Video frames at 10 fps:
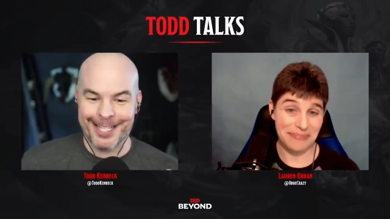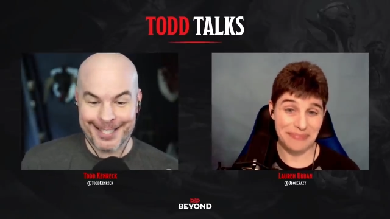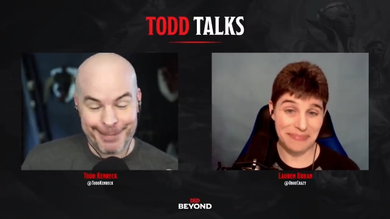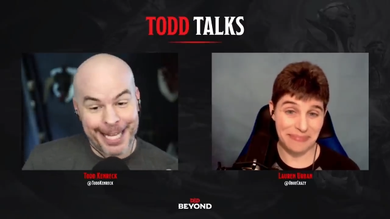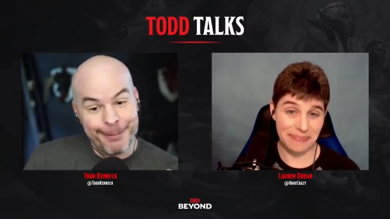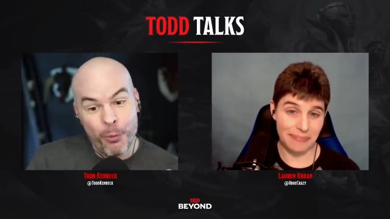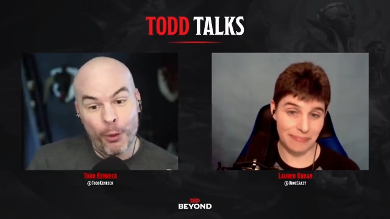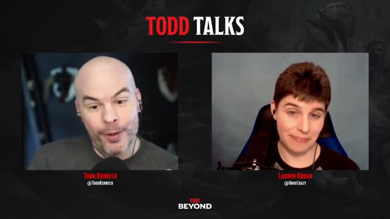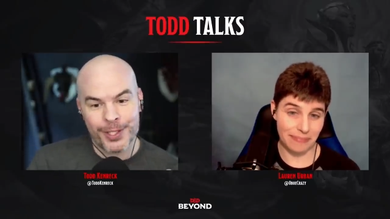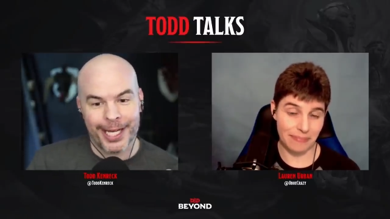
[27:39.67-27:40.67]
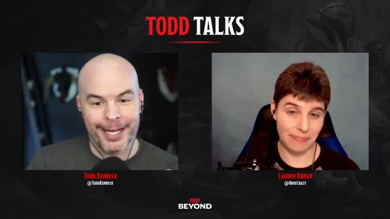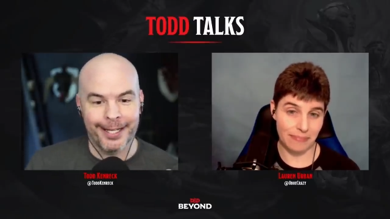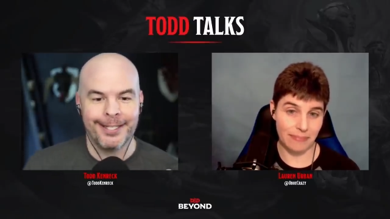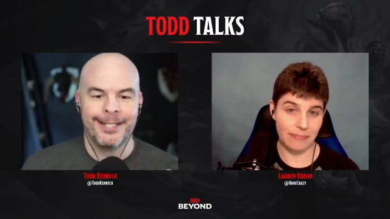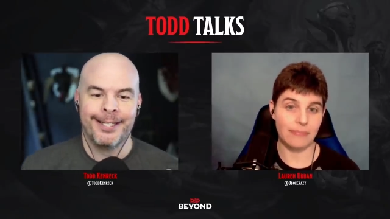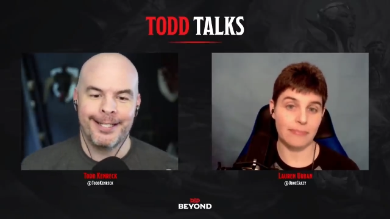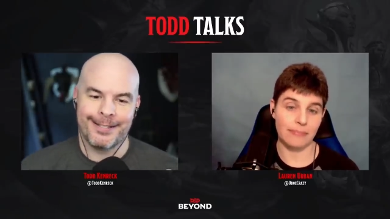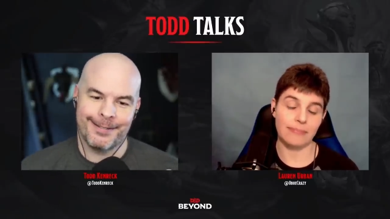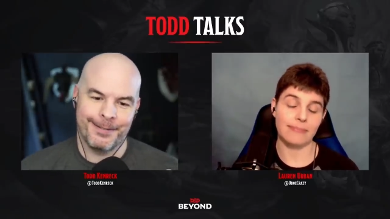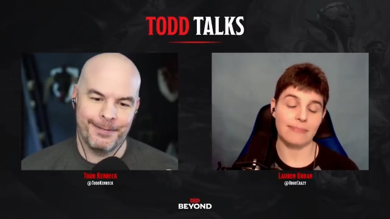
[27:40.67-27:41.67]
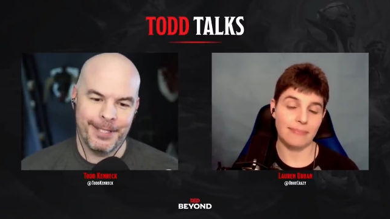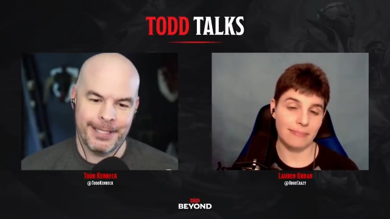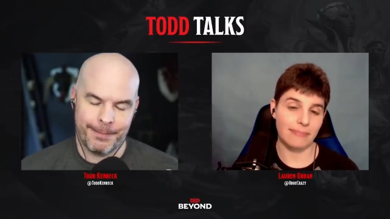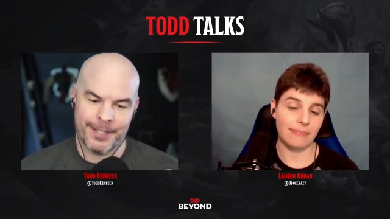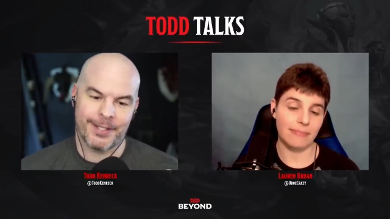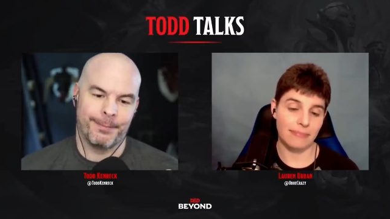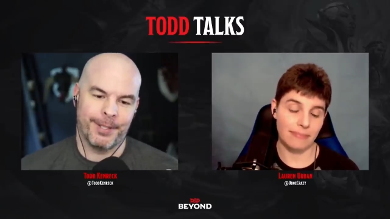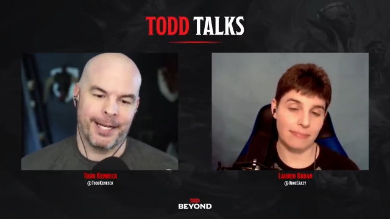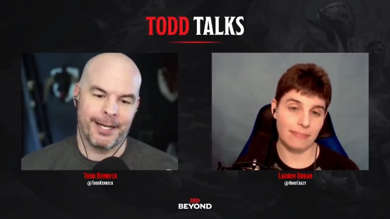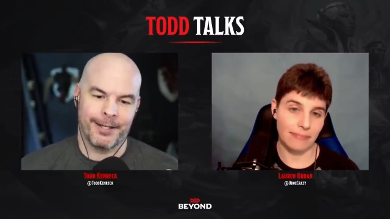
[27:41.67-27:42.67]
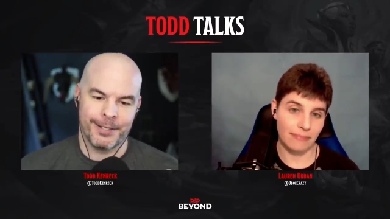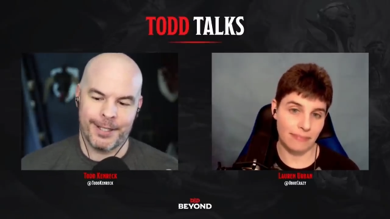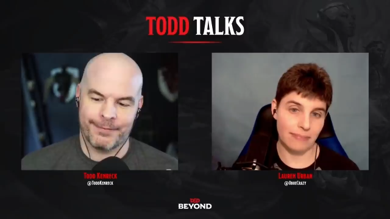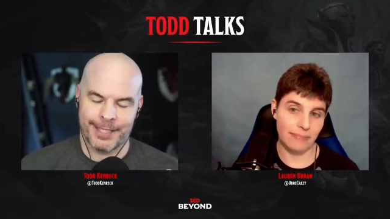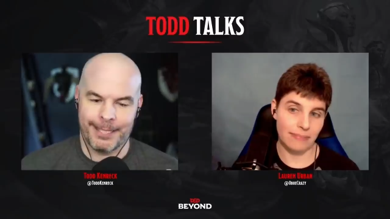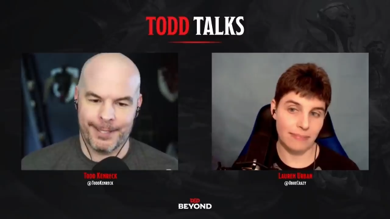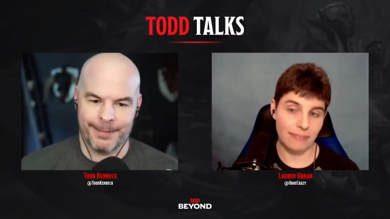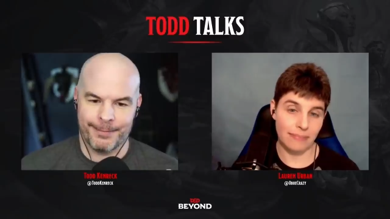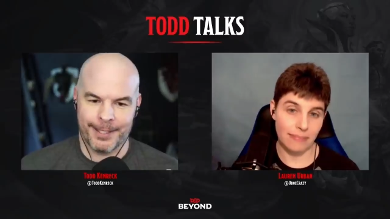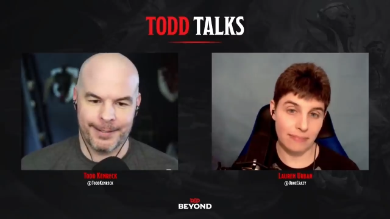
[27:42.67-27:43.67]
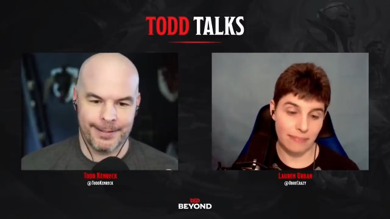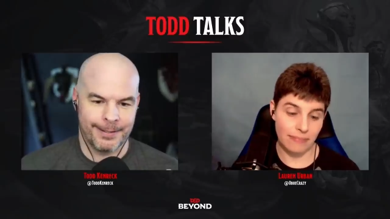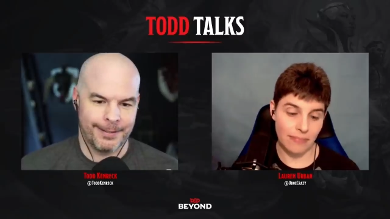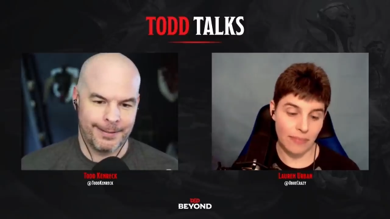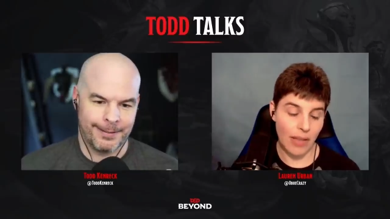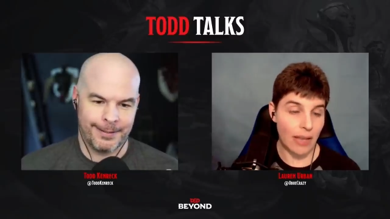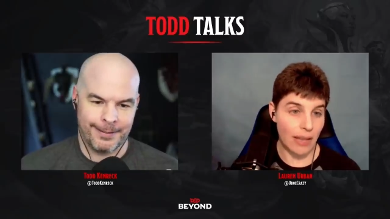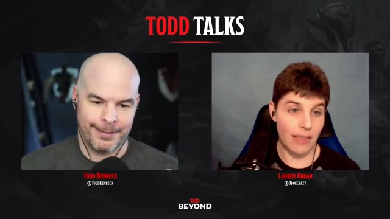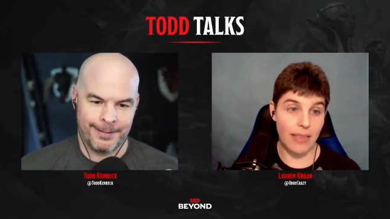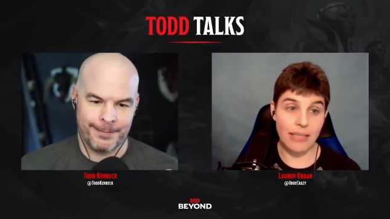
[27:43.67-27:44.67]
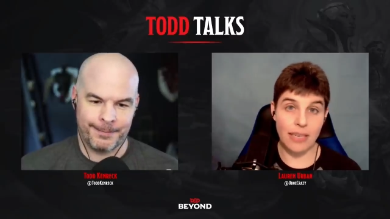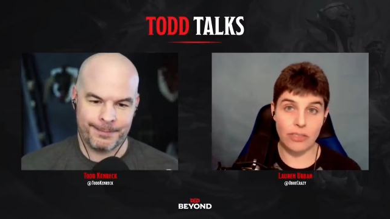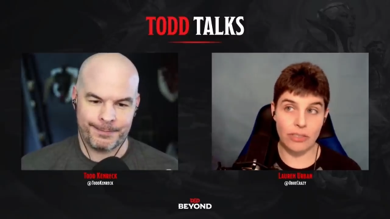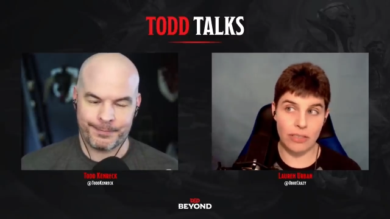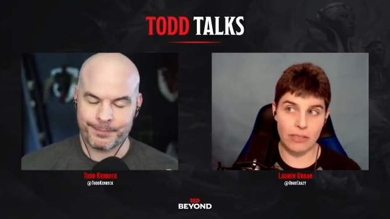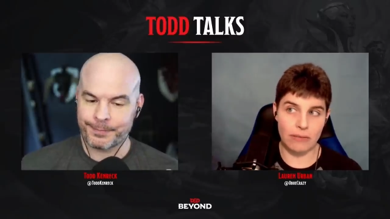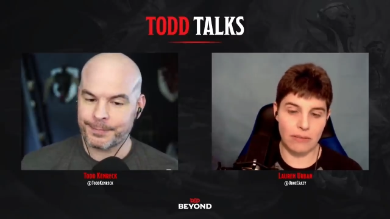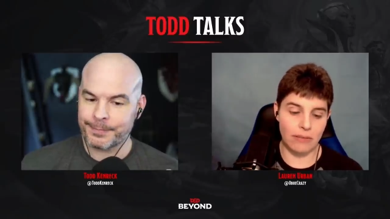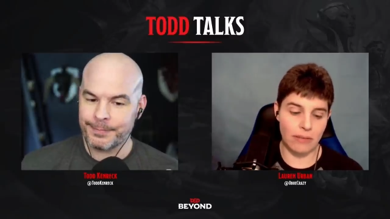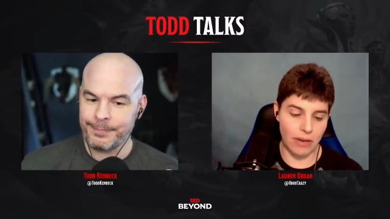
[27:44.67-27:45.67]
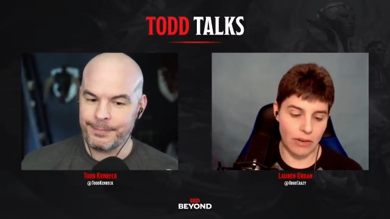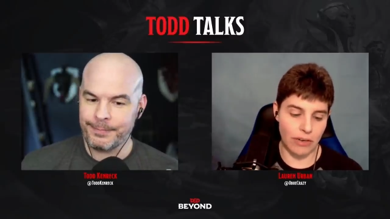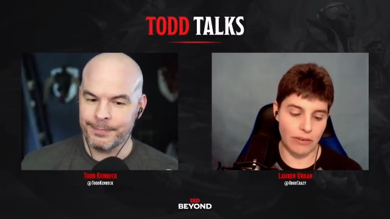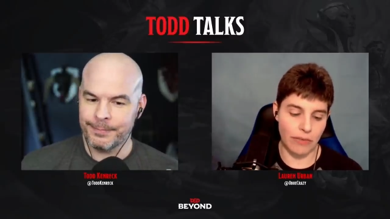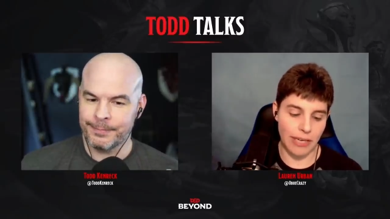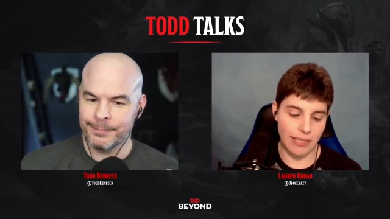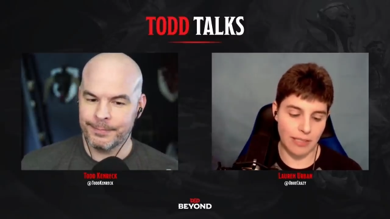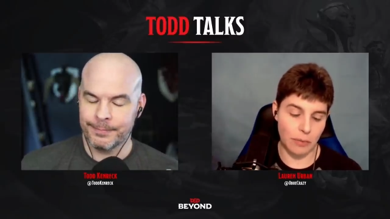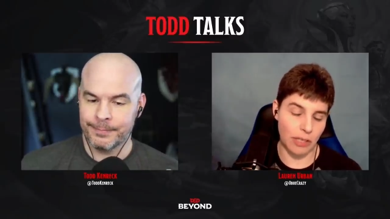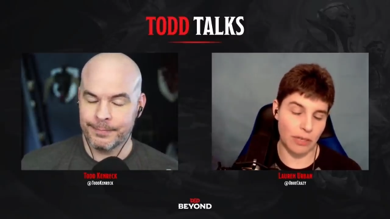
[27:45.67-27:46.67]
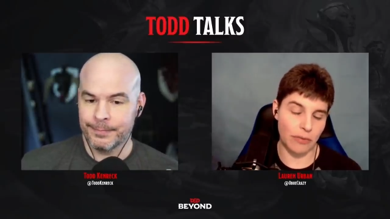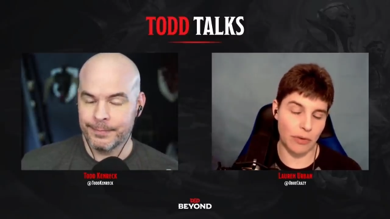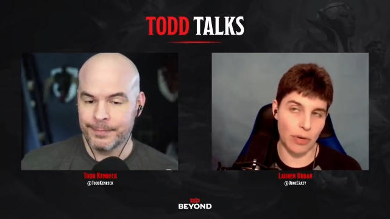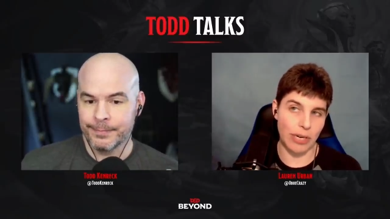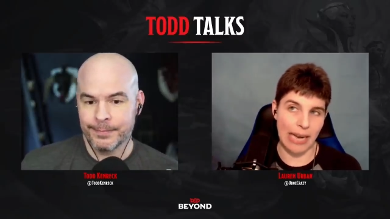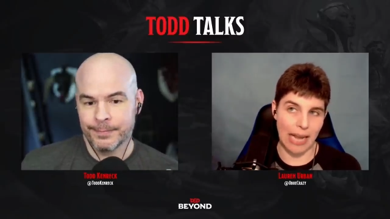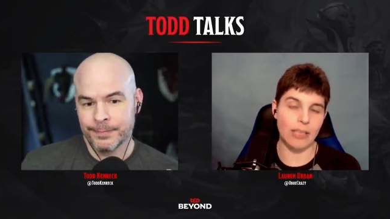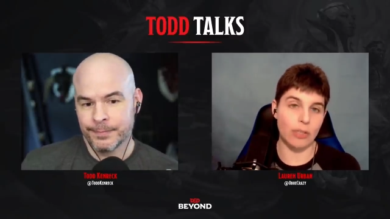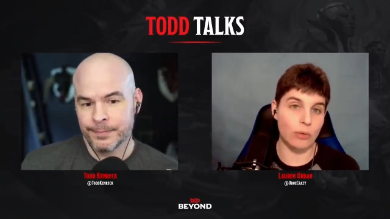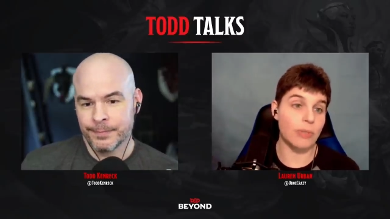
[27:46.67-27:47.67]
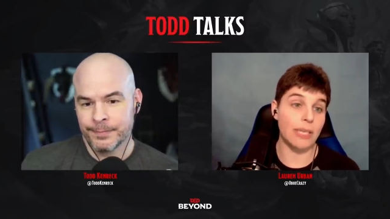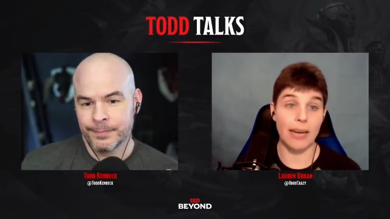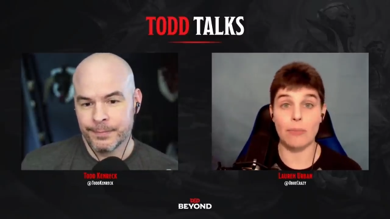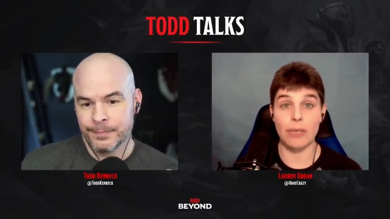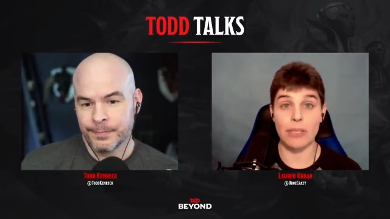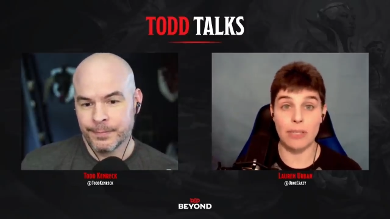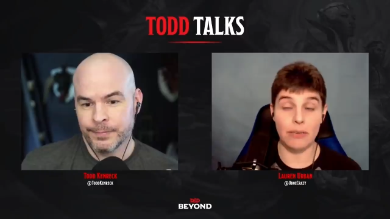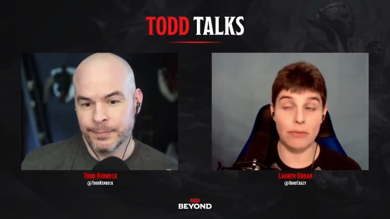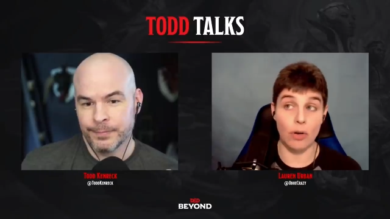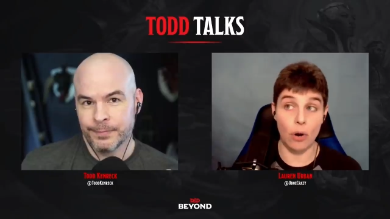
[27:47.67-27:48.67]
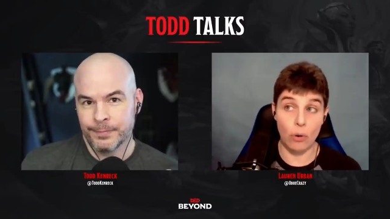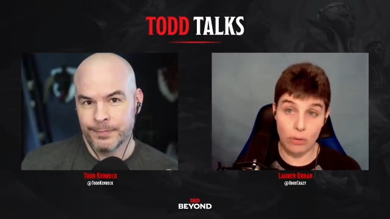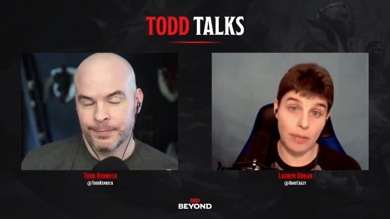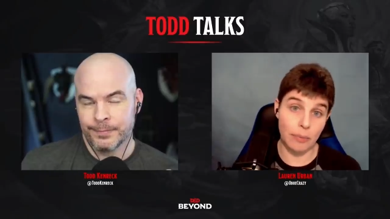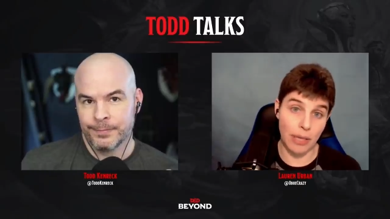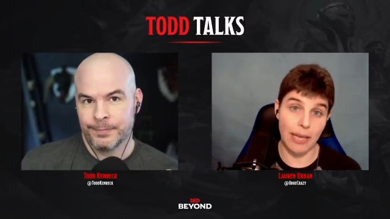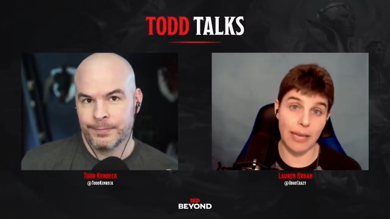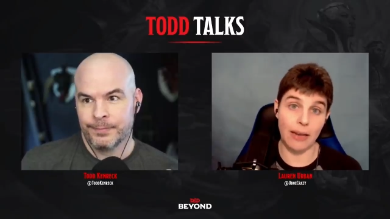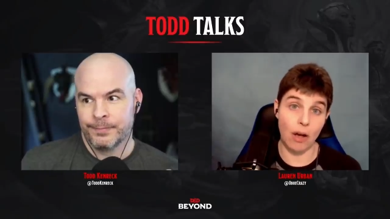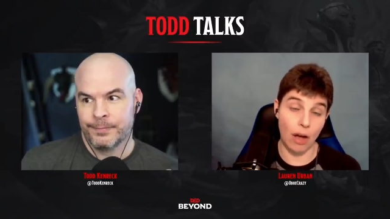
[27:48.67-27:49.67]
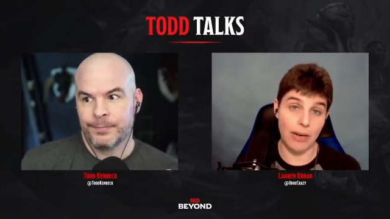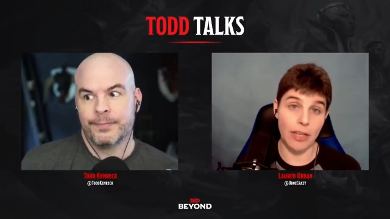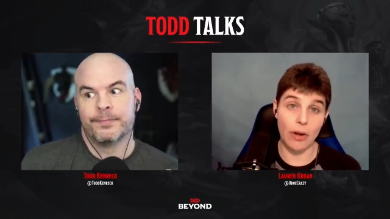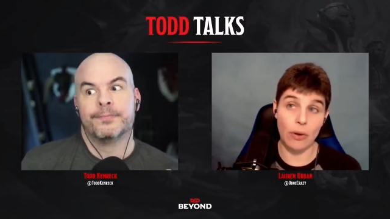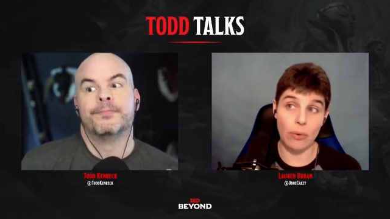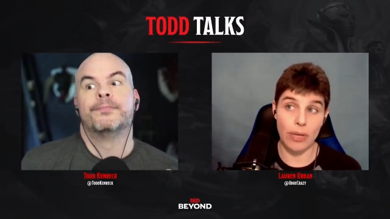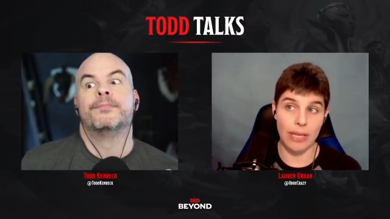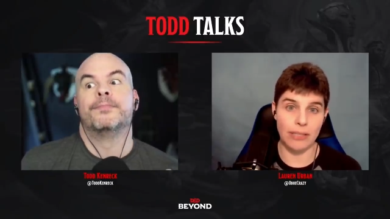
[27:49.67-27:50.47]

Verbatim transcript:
Speaker 1: because they became more shy so it really depends on the player, and you have to keep that in mind.
Speaker 2: And that's extra good advice, especially if you are not using cameras. If you're only playing audio,